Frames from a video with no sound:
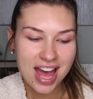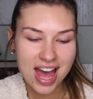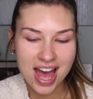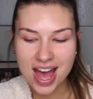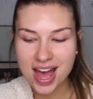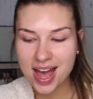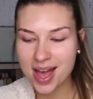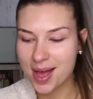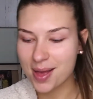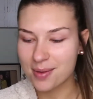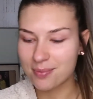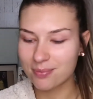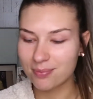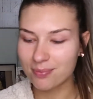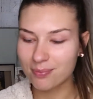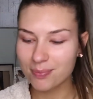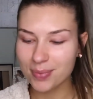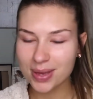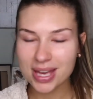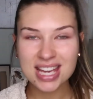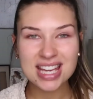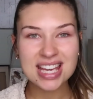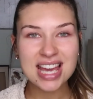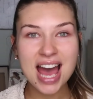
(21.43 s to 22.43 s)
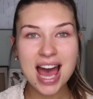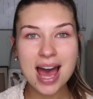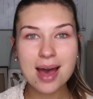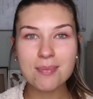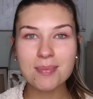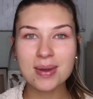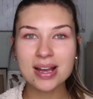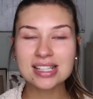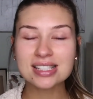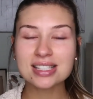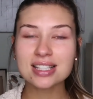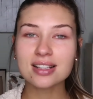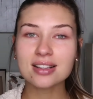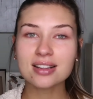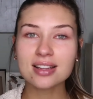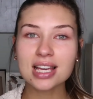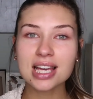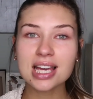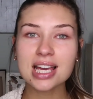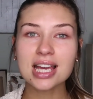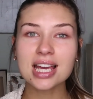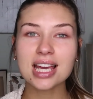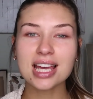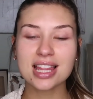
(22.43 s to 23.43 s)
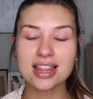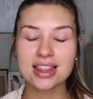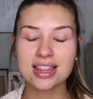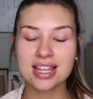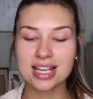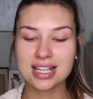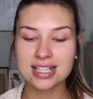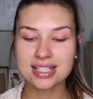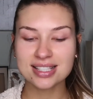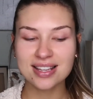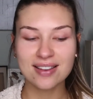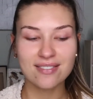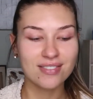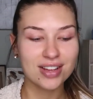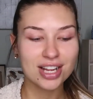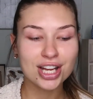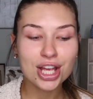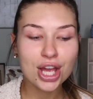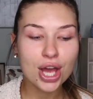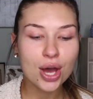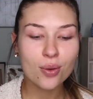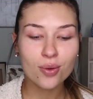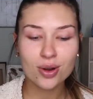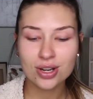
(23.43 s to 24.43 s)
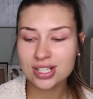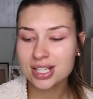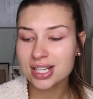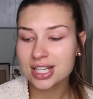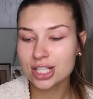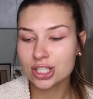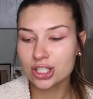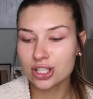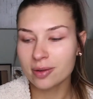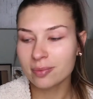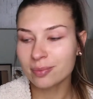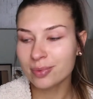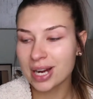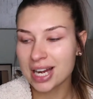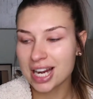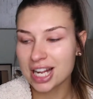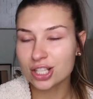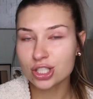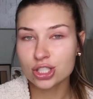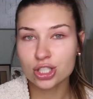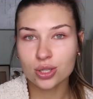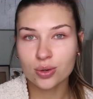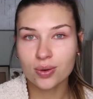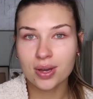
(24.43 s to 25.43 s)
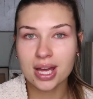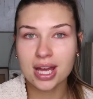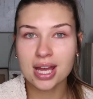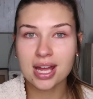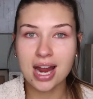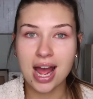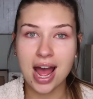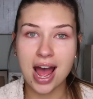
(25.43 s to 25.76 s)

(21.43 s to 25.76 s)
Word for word: But yeah, basically this video, we're just gonna jump right into it.